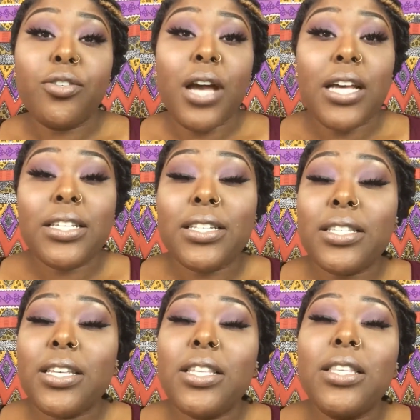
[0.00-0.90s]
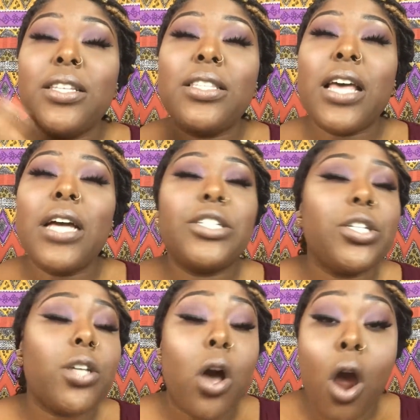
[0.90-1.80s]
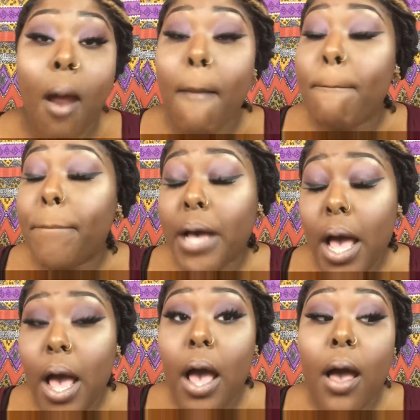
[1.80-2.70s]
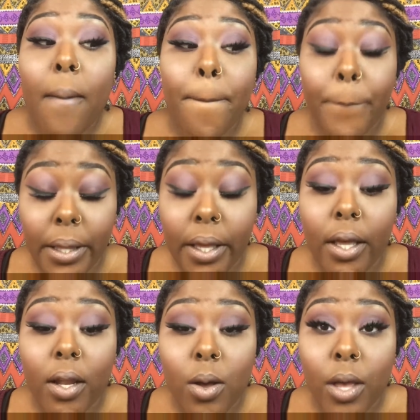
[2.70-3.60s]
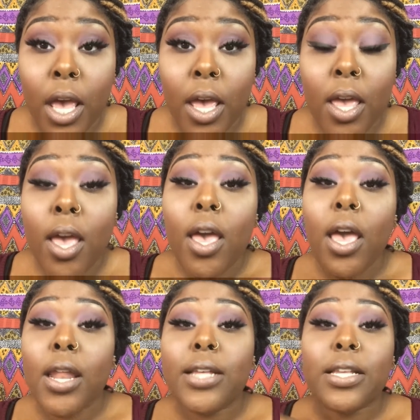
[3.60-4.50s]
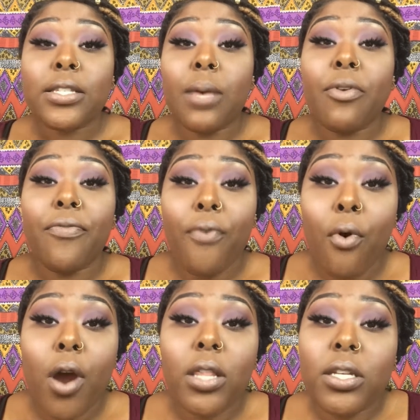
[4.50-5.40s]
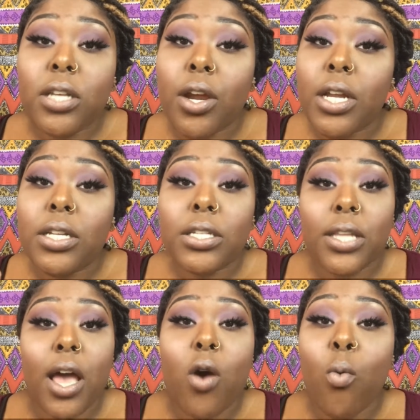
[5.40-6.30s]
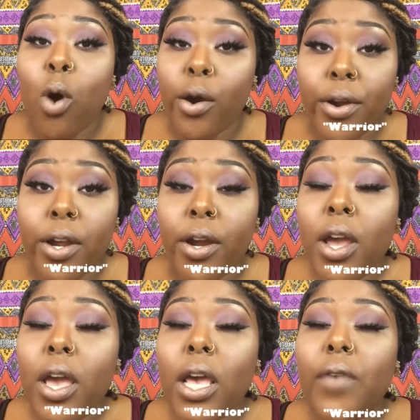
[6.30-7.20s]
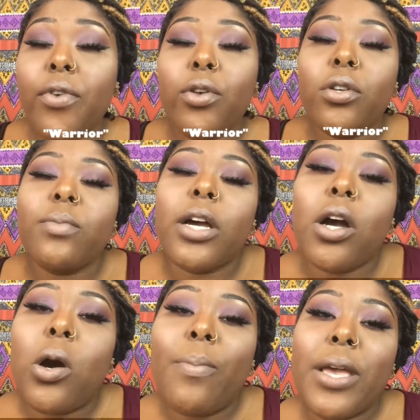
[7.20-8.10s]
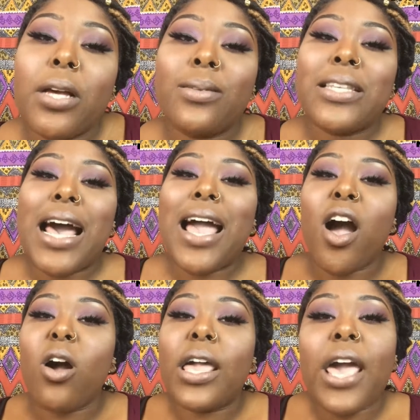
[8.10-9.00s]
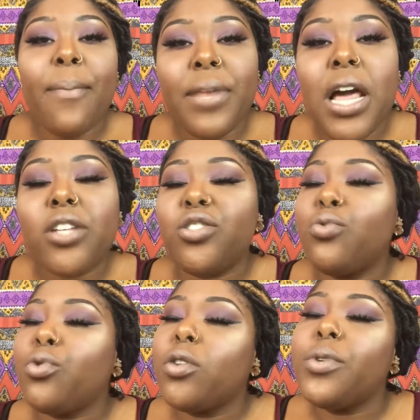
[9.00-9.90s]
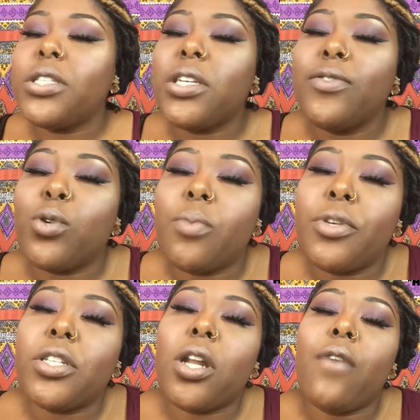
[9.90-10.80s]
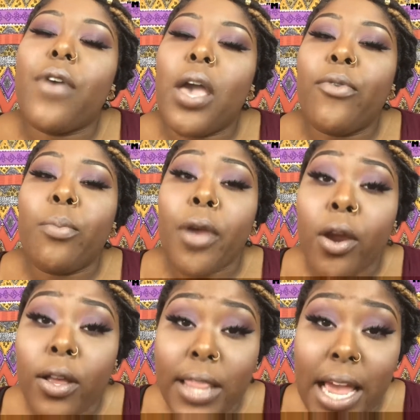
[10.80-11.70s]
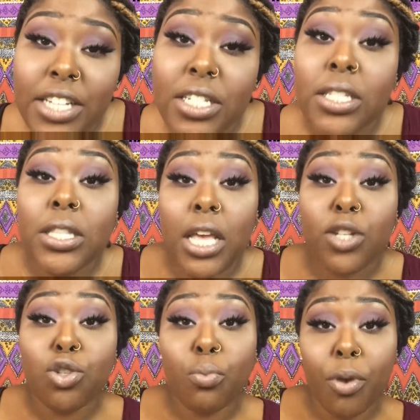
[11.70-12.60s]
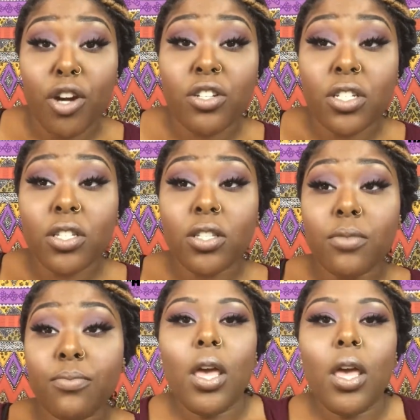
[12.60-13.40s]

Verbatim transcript: Guys can see these lashes are poppin', okay? And as I said before, these are in the style Warrior. If you use my code Makeup Side all cap locks, you will receive twenty percent off every pair of lashes that you purchase.